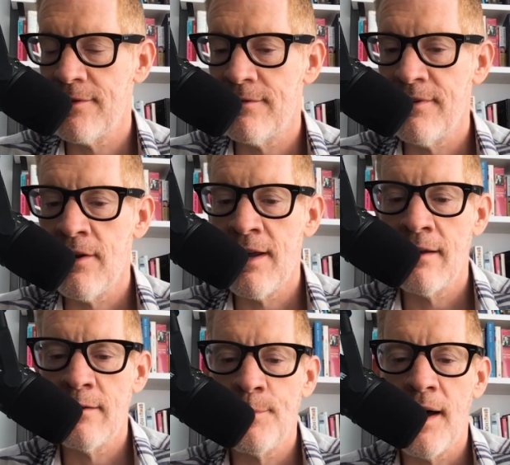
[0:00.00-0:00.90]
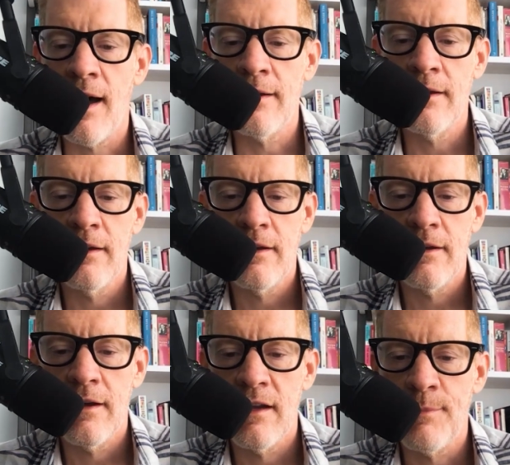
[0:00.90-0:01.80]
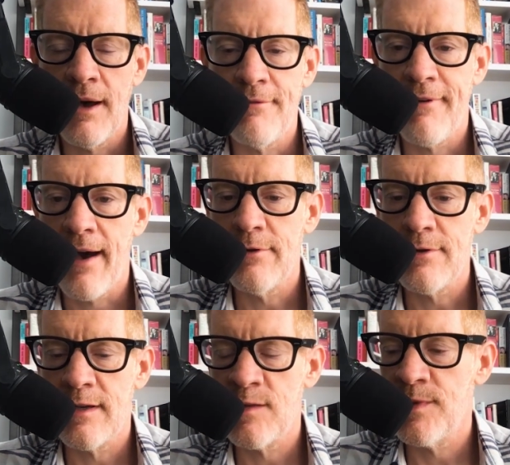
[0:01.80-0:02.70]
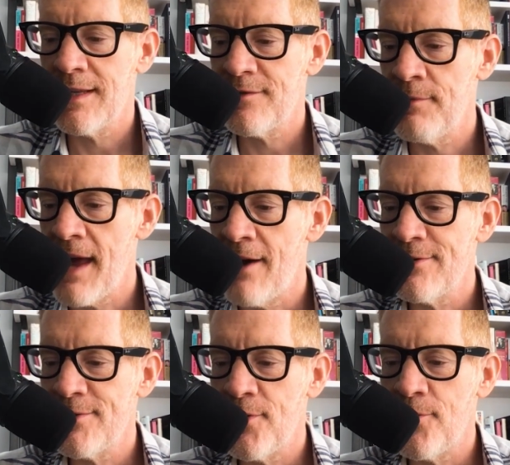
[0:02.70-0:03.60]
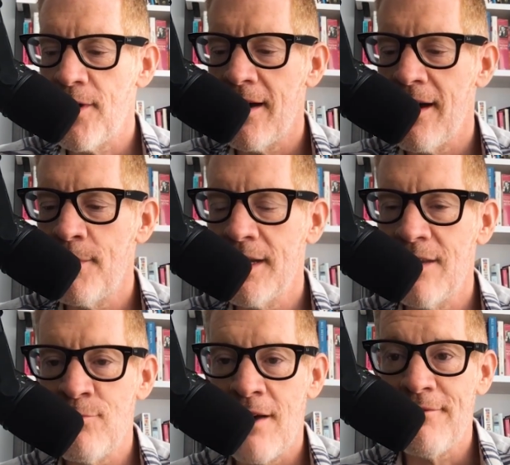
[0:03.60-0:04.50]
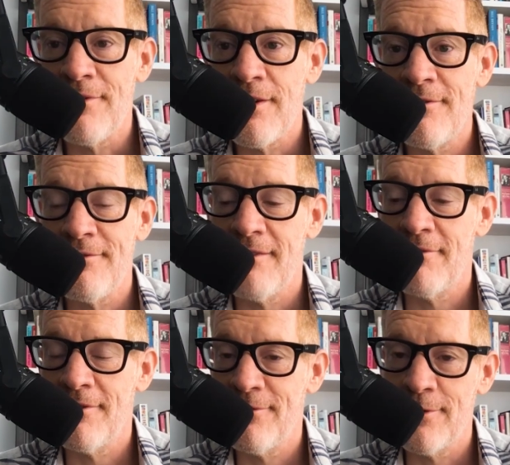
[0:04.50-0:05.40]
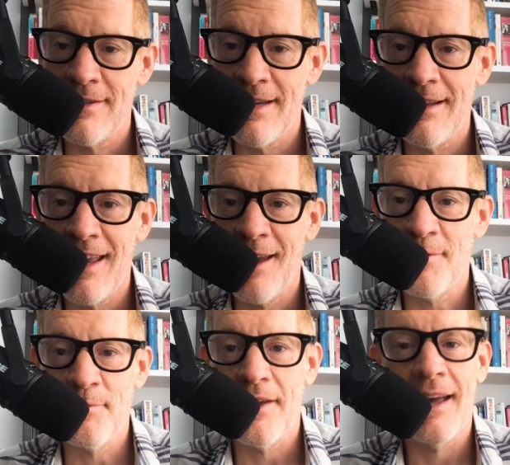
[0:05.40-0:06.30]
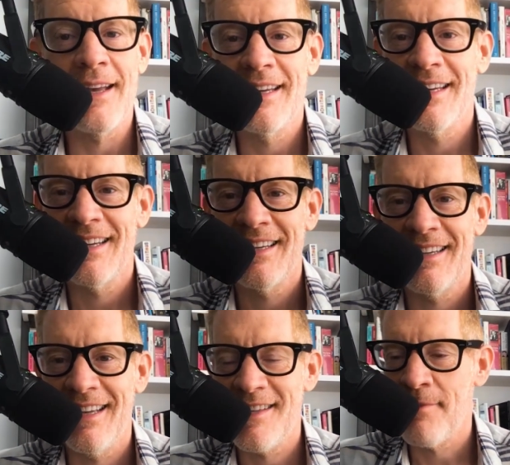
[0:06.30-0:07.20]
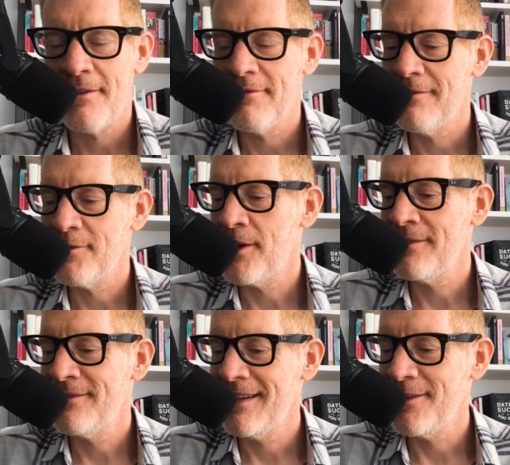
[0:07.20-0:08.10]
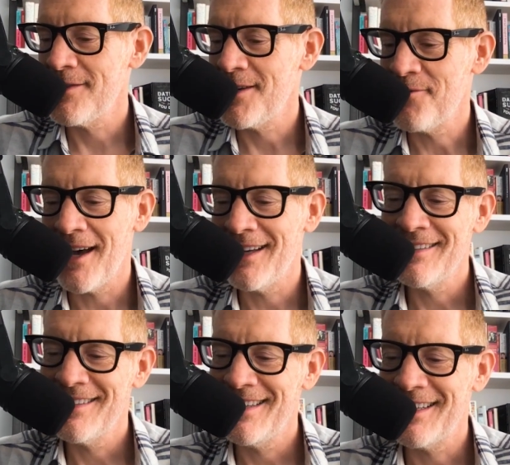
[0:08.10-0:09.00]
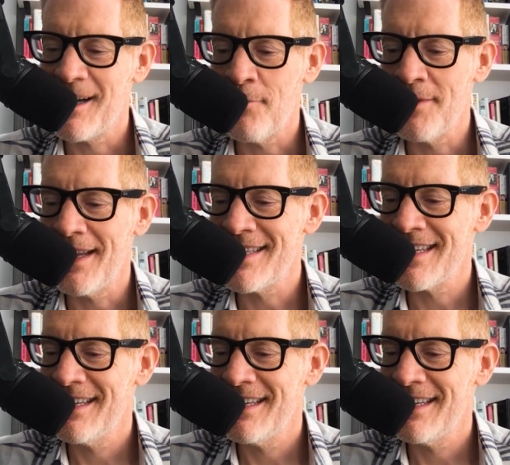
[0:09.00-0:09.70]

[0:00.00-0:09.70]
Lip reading: to the very end of the pod in about 5 or 6 minutes from now. So I'm going to give you my very favorite first date game to play. It's my favorite one, and you'll see why in a couple minutes.